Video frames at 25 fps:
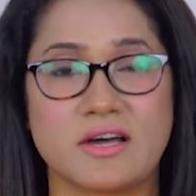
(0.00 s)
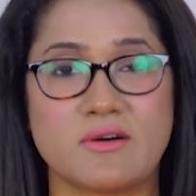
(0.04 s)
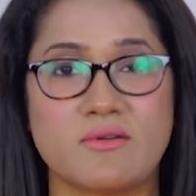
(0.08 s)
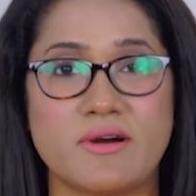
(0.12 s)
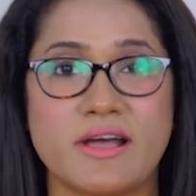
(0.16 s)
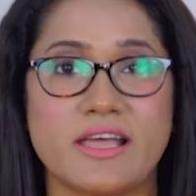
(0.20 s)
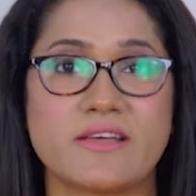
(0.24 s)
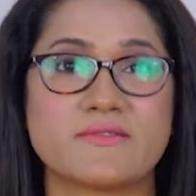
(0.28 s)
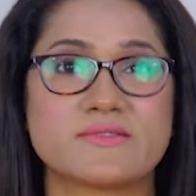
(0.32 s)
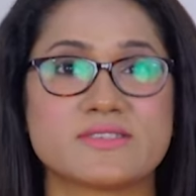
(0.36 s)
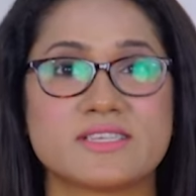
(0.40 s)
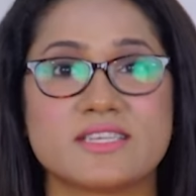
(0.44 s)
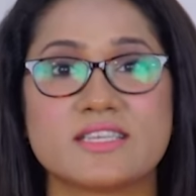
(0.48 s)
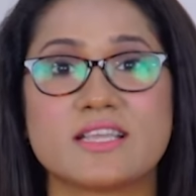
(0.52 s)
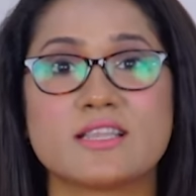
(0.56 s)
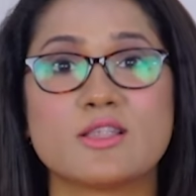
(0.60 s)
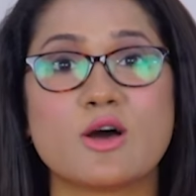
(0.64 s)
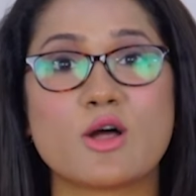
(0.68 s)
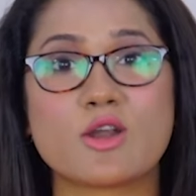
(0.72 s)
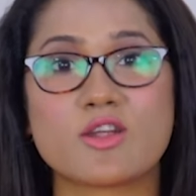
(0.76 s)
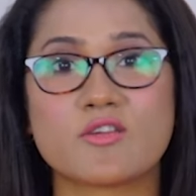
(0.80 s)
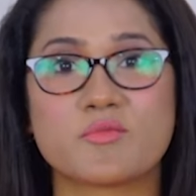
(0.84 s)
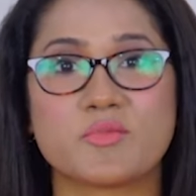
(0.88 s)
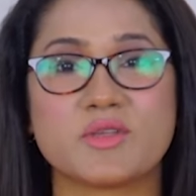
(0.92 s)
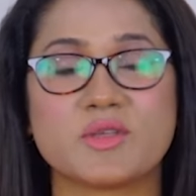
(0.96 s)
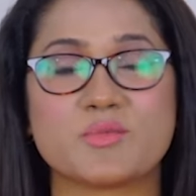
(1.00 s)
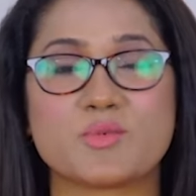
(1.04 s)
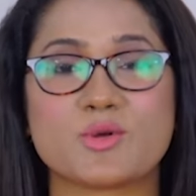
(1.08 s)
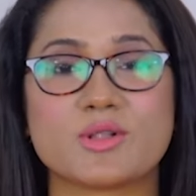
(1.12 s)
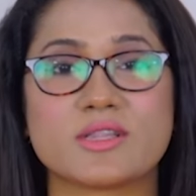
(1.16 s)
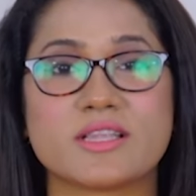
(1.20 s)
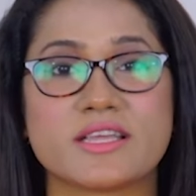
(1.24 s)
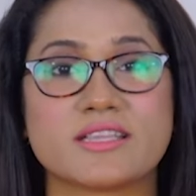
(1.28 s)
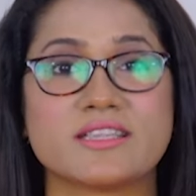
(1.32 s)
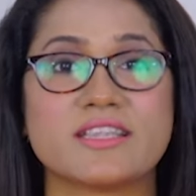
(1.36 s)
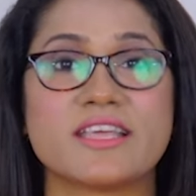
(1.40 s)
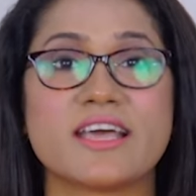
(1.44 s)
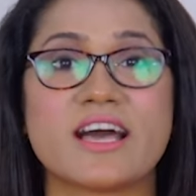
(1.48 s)
I have seen a lot of people
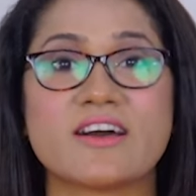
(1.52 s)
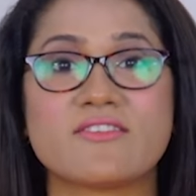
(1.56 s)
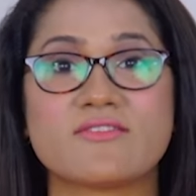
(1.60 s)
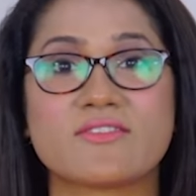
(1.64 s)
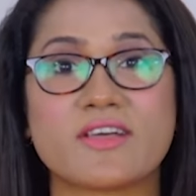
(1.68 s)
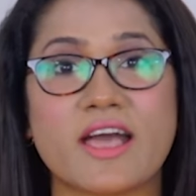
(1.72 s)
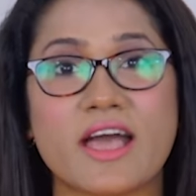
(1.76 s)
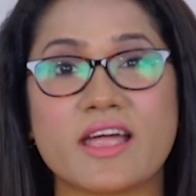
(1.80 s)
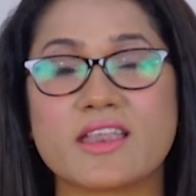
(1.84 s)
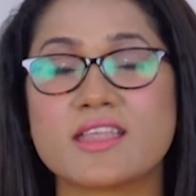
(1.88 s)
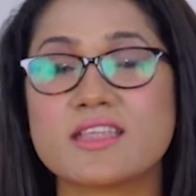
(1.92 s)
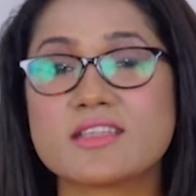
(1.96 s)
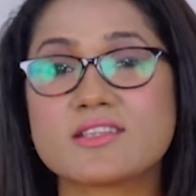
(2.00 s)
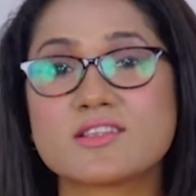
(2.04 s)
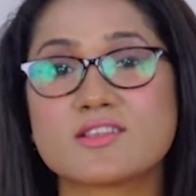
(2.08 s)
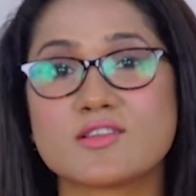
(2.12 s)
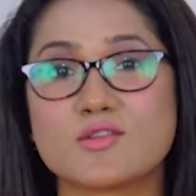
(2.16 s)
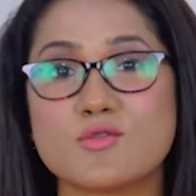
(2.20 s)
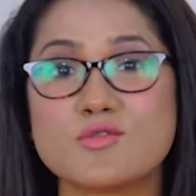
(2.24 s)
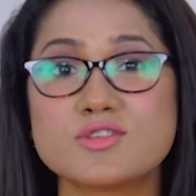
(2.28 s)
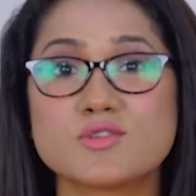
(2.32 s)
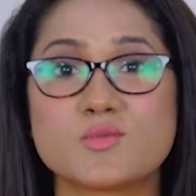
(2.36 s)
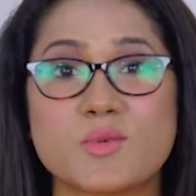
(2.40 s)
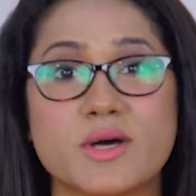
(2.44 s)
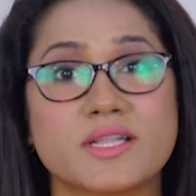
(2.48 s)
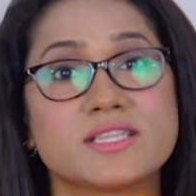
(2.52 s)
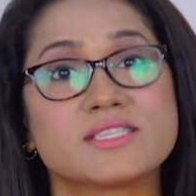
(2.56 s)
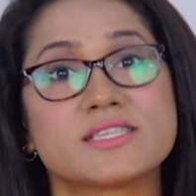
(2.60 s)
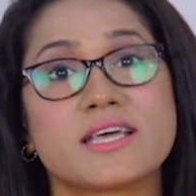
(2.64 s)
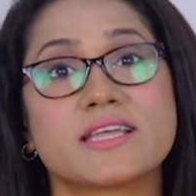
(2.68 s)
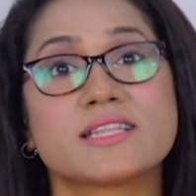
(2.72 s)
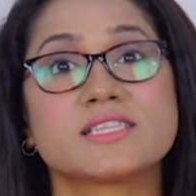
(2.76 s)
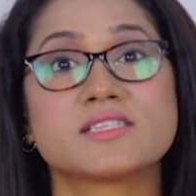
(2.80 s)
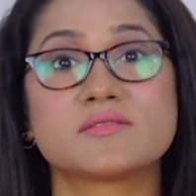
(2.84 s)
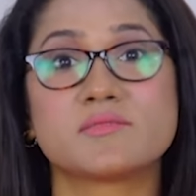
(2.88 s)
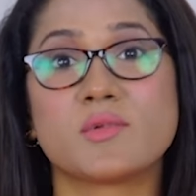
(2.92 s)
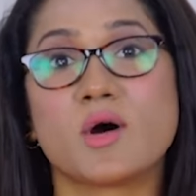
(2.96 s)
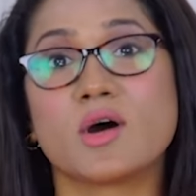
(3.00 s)
that they have carried clothes one
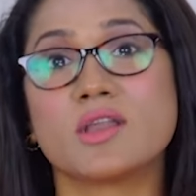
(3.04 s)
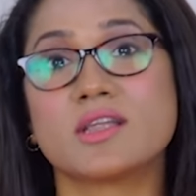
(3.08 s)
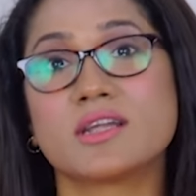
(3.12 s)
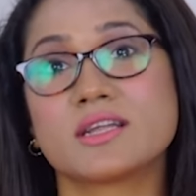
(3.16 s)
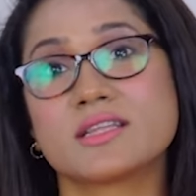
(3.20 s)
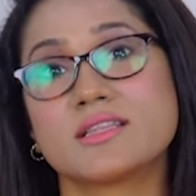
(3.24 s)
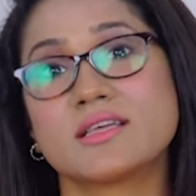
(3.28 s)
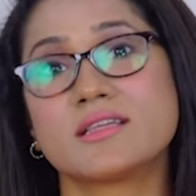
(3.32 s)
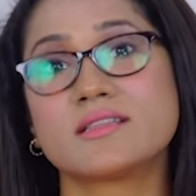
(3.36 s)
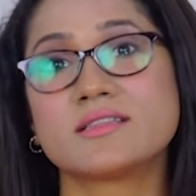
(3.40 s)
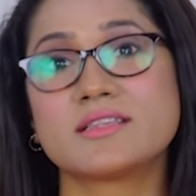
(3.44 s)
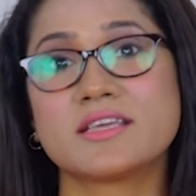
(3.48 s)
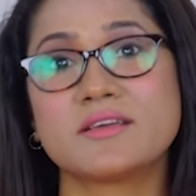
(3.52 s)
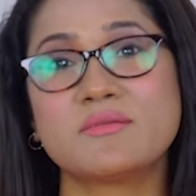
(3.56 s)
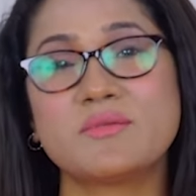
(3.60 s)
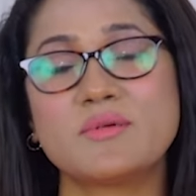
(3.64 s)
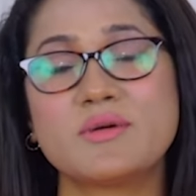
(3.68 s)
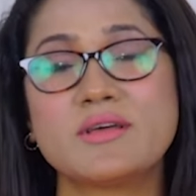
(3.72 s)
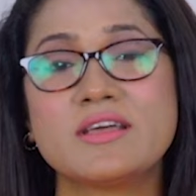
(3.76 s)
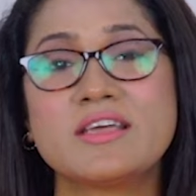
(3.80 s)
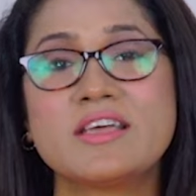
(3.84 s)
size smaller than them